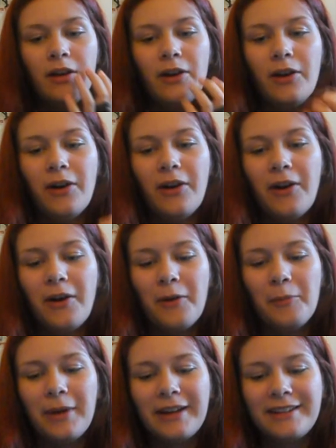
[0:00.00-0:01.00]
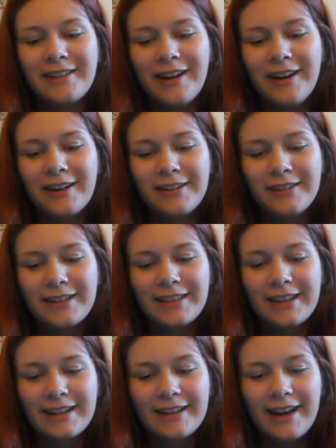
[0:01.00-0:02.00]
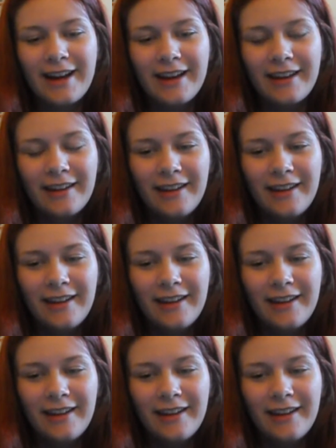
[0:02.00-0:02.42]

Oh my god, look at that guy.